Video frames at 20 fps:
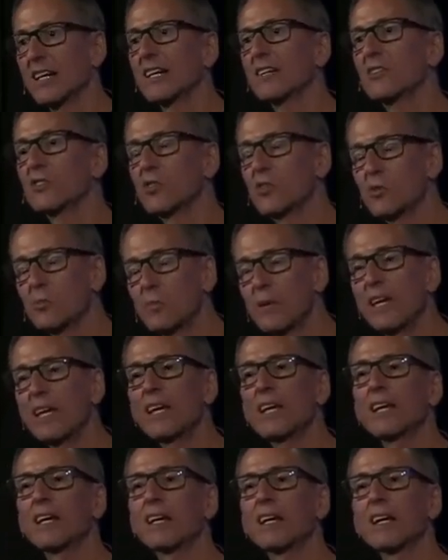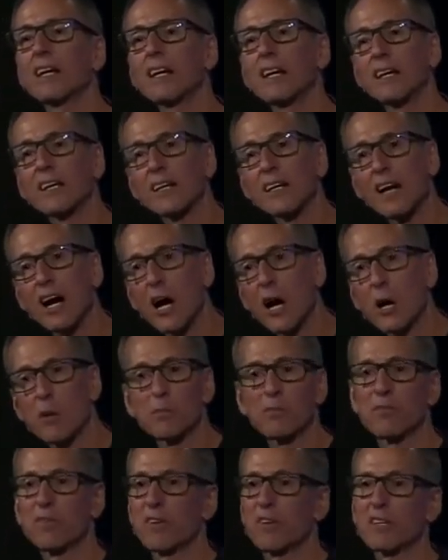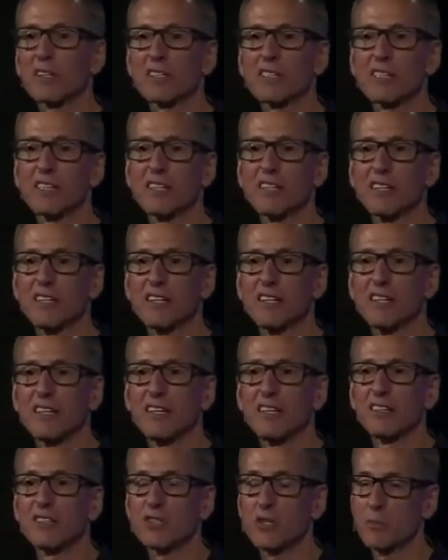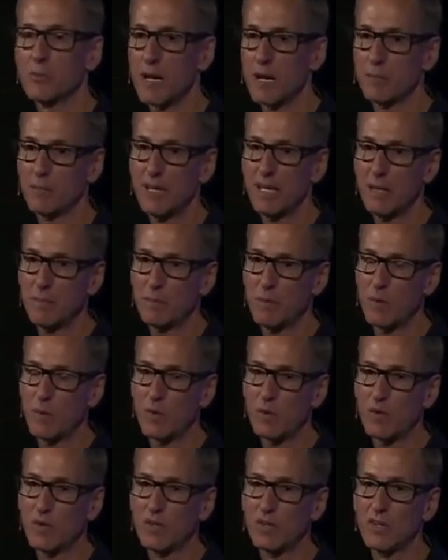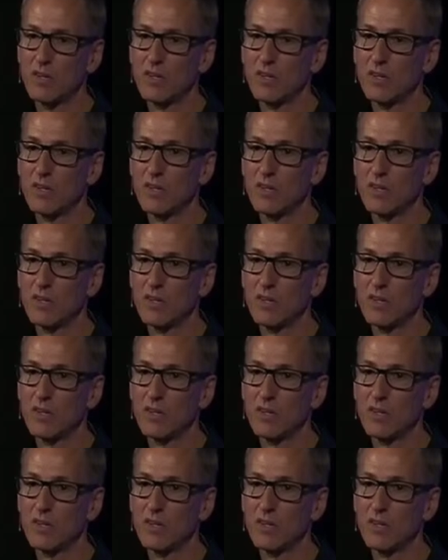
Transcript: speak comfort to my people. Yeah.